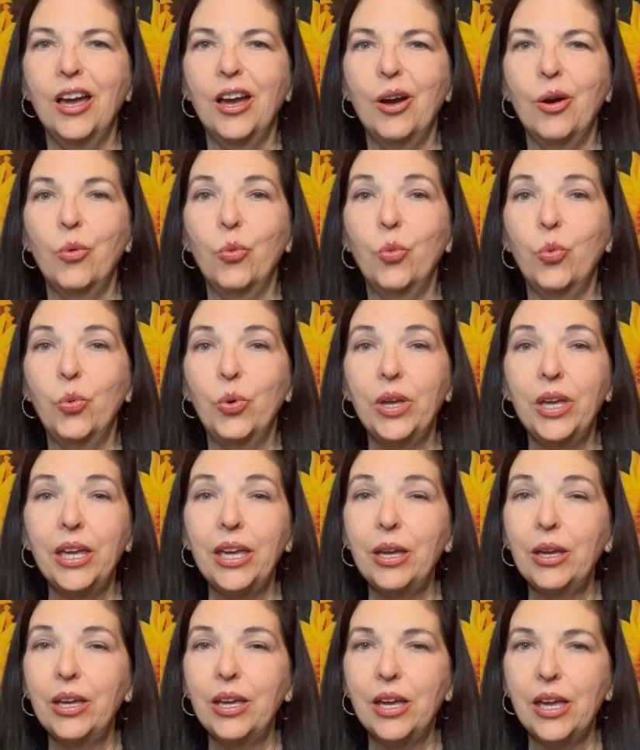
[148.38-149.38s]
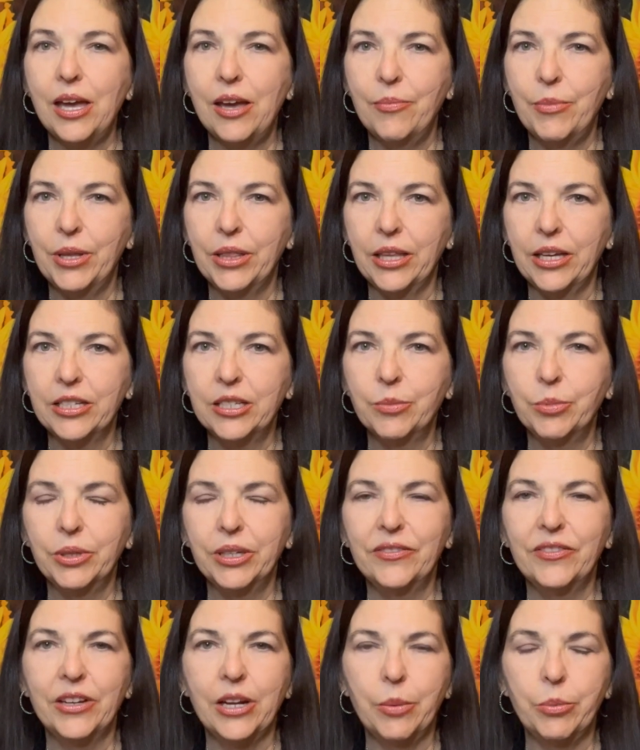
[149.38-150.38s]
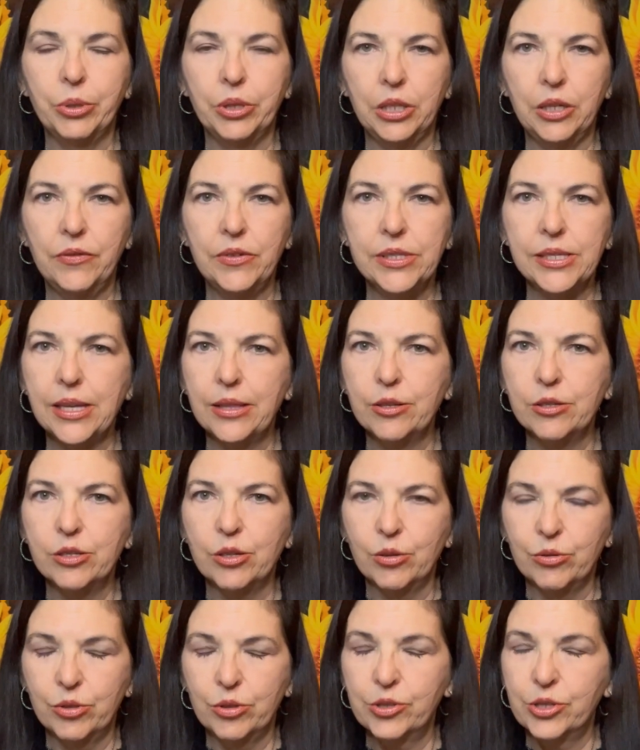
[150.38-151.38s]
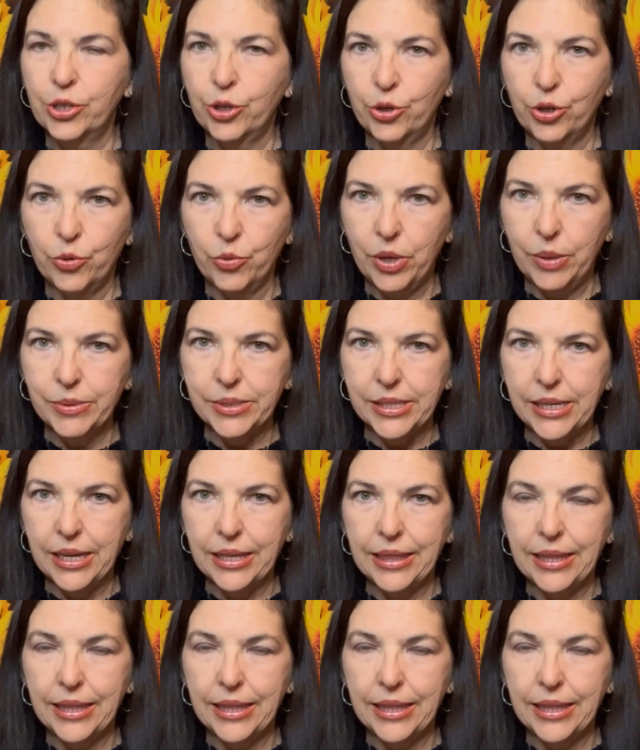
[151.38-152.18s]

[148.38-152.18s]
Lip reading: We have been led to believe, and I believe it's on the Social Security website,